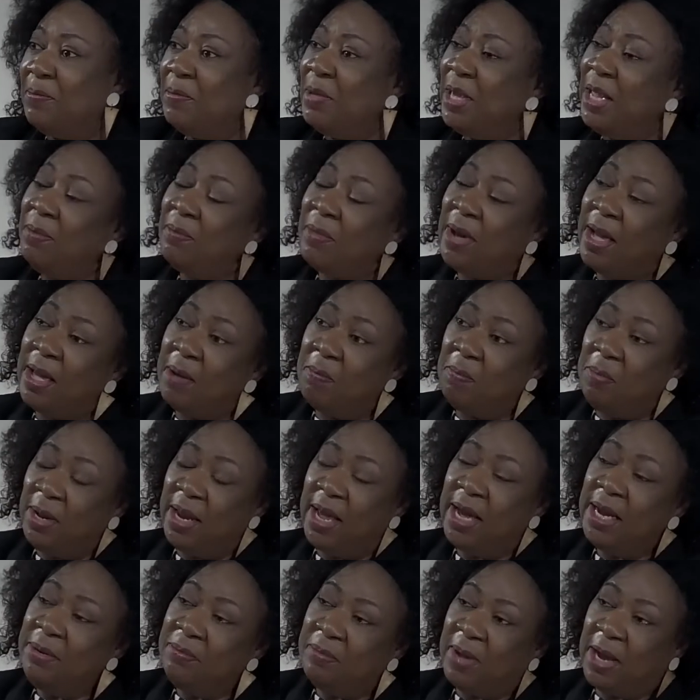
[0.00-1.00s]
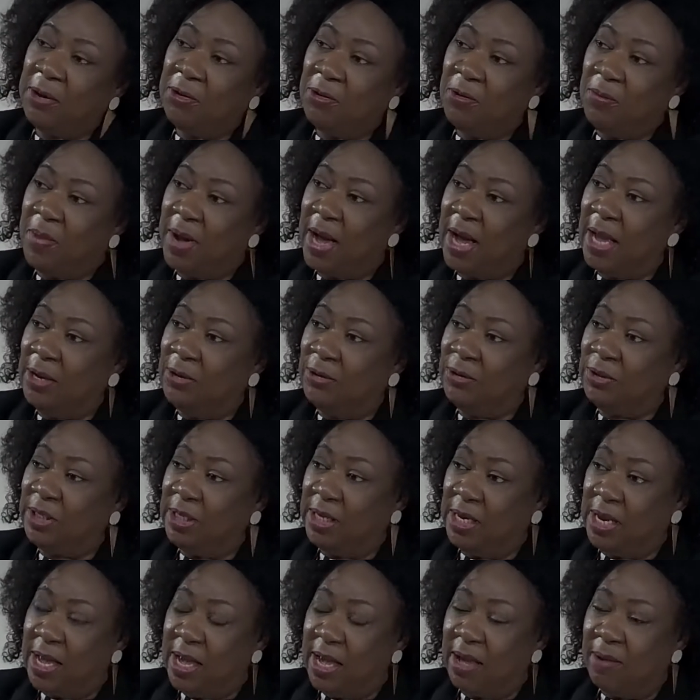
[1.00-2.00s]
in my applied microbiology
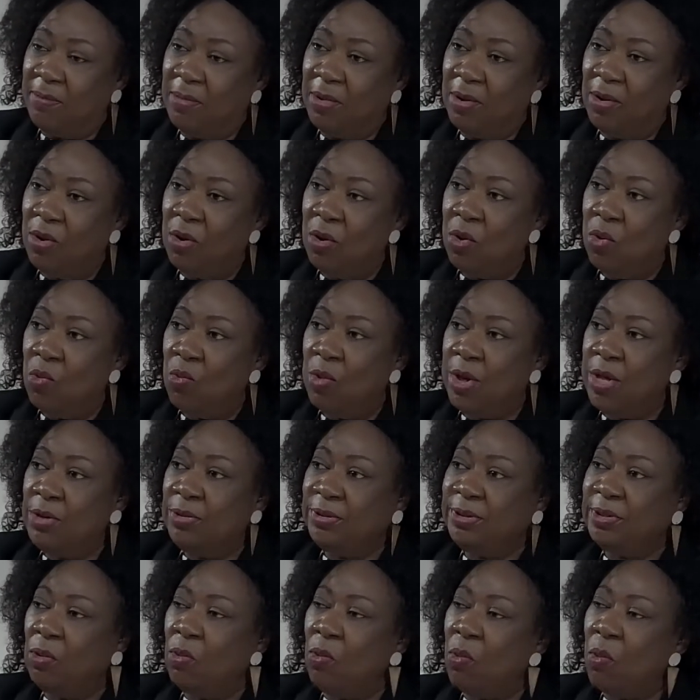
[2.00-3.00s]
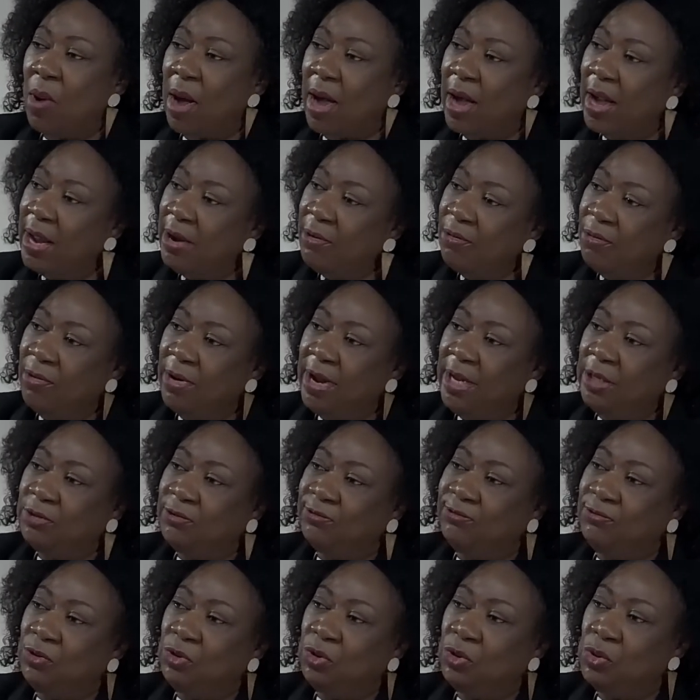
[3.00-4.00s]
lab, we use a wide range
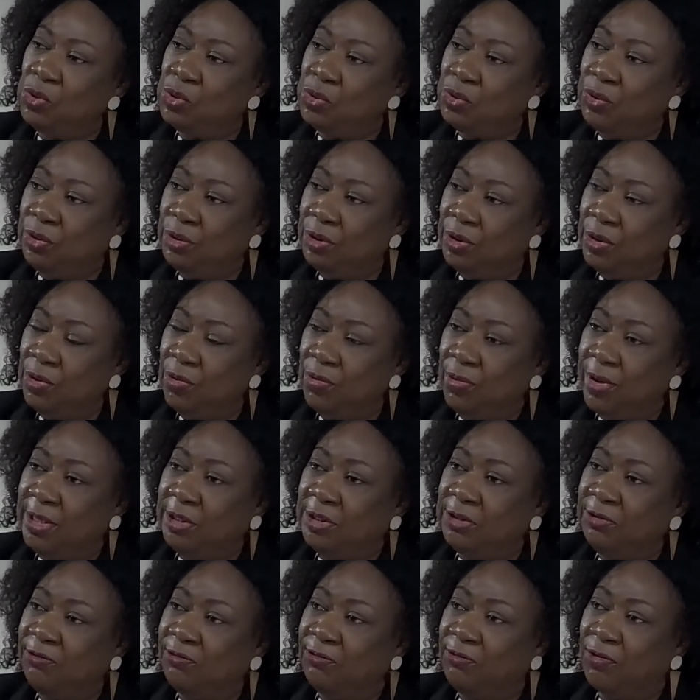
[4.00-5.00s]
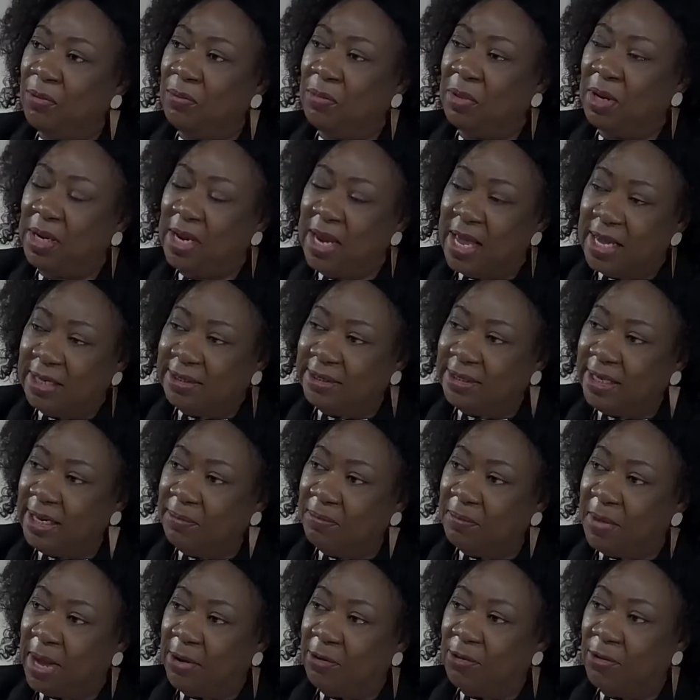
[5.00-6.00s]
of tools ranging from classic
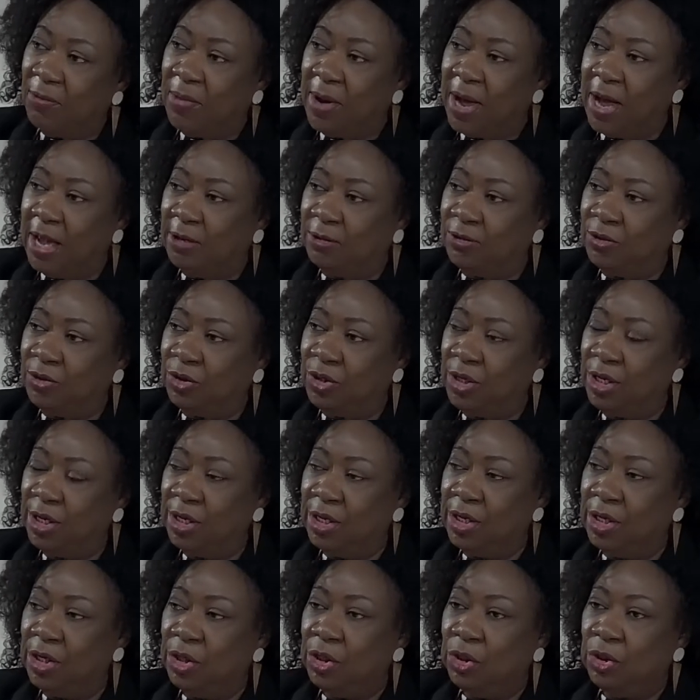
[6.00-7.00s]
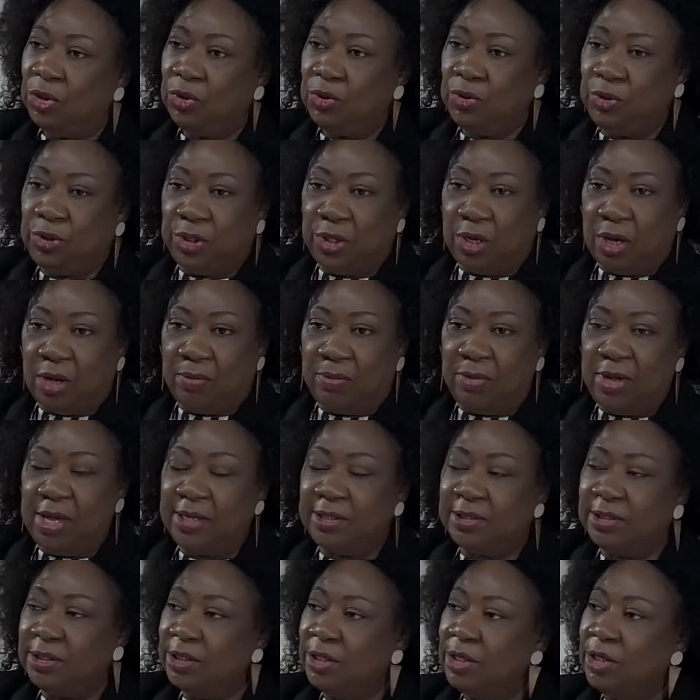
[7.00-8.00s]
microbiology to
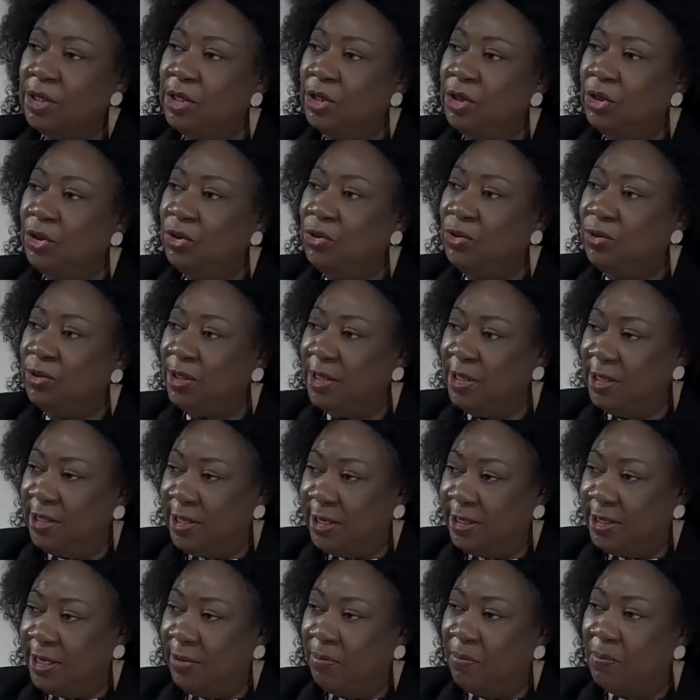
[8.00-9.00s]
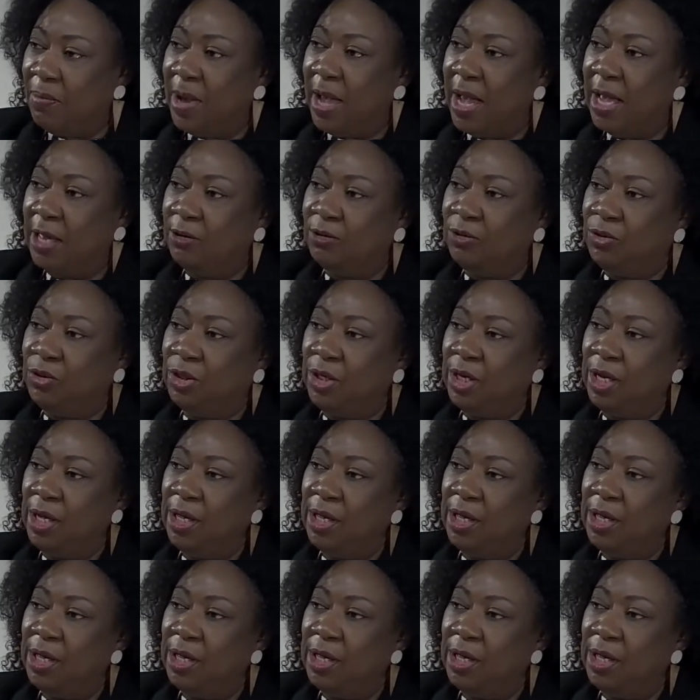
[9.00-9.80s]
genomics to synthetic biology